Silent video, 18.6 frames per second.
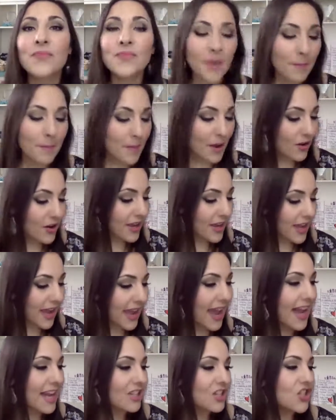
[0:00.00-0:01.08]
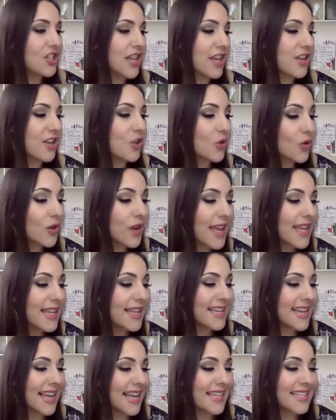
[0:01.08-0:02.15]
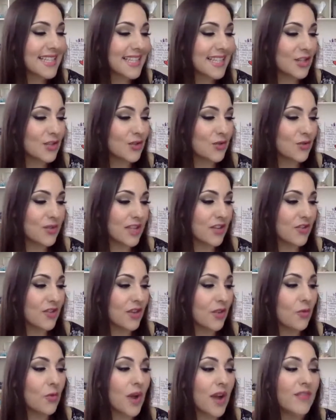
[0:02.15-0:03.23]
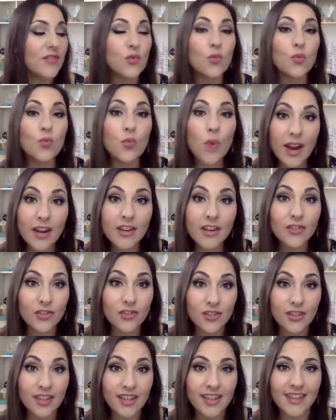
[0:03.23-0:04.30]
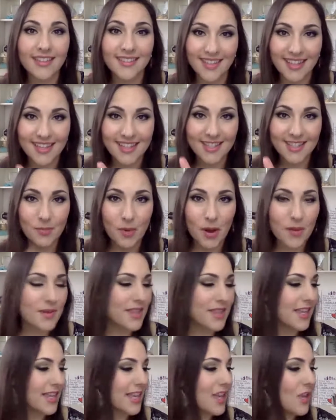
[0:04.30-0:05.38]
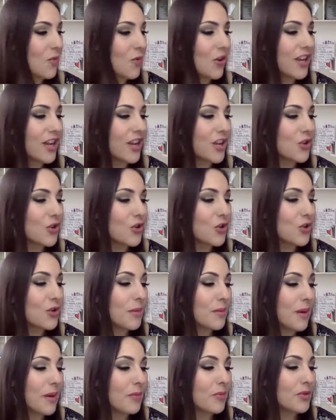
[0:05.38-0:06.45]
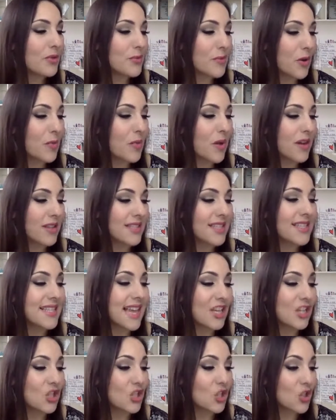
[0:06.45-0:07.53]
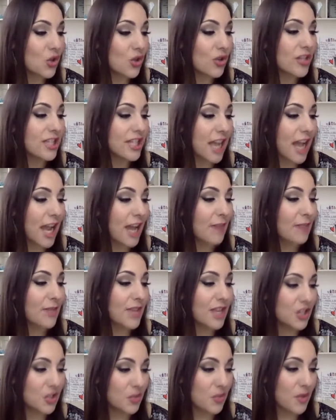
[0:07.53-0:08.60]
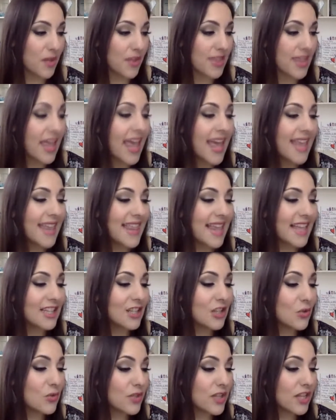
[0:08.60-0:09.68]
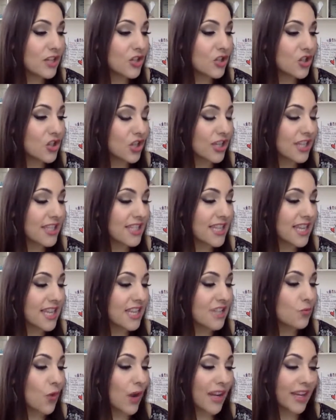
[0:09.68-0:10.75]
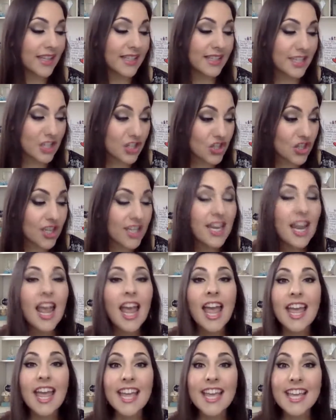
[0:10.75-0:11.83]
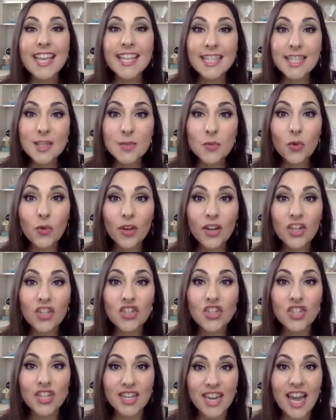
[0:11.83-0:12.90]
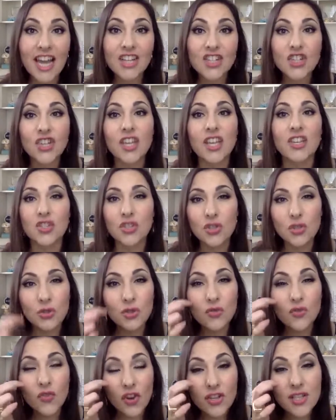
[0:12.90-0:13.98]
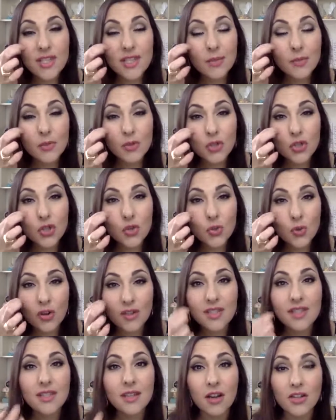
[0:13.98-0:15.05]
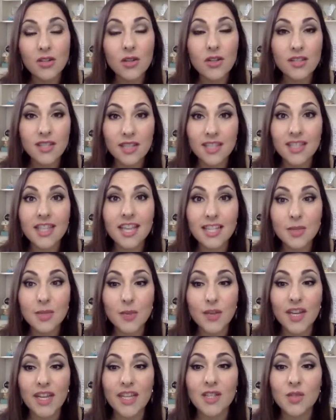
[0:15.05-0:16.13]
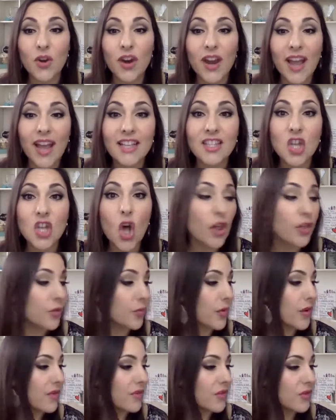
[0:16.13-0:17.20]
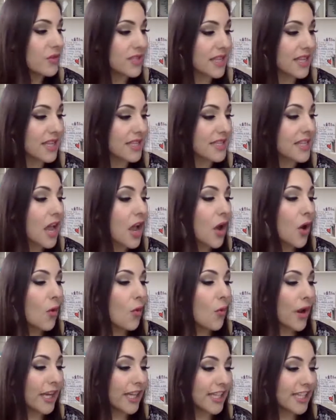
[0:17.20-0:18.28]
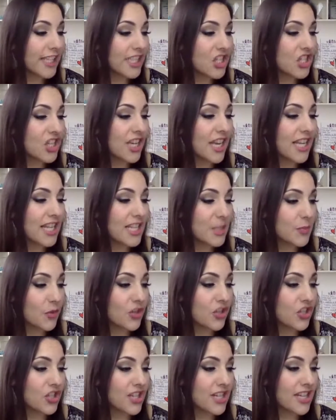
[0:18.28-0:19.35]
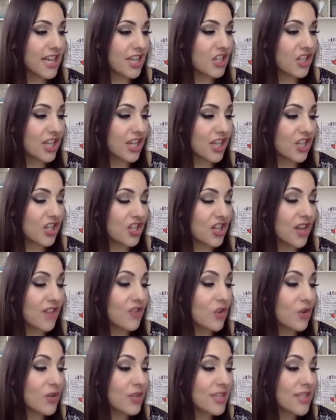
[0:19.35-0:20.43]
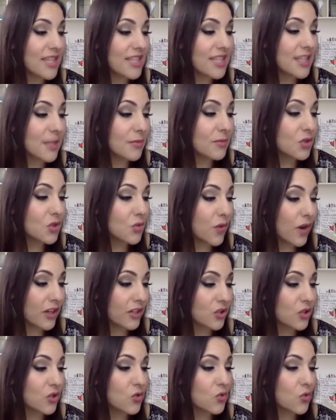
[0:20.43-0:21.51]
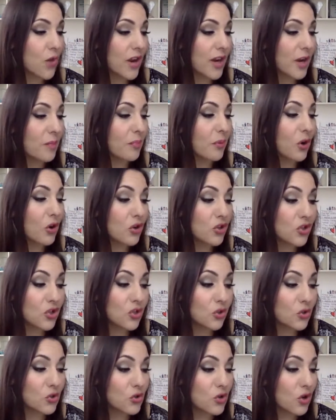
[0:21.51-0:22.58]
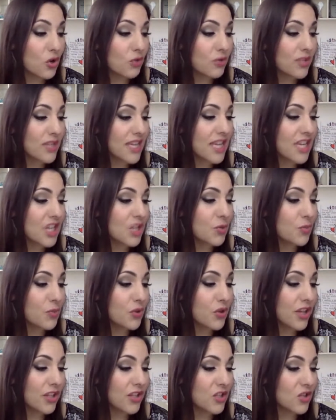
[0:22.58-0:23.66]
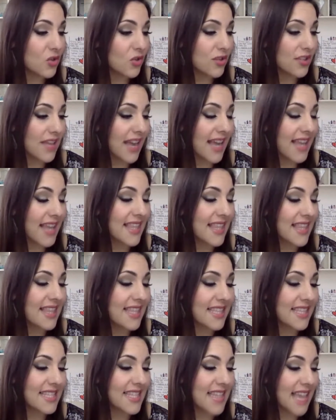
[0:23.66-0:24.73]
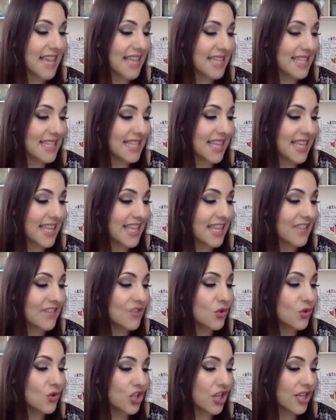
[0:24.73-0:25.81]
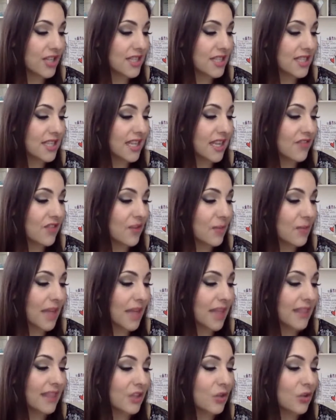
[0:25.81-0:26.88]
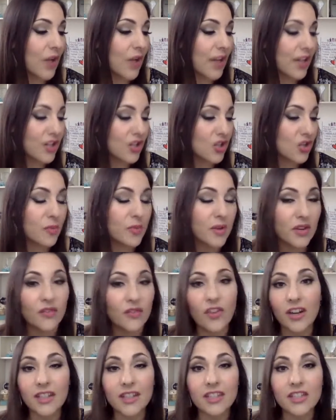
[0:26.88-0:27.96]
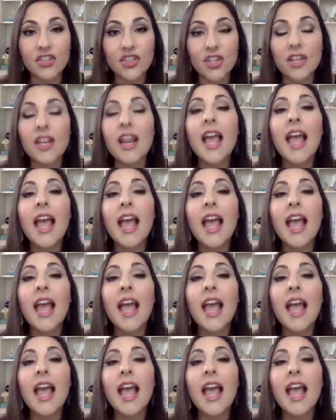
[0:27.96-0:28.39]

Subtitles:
Mary Kay Ash said, create an excellent newsletter that arrives regularly, and that's probably the key word, in your unit members' mailboxes at a certain time each month. That newsletter should contain recognition, inspiration, and education. So it's very similar to our success meetings where it has all three of those things: recognition, inspiration, and education. I've noticed that some directors write a personal note to each beauty consultant. I think this is excellent. It gives you a chance to give them little extra bit of recognition.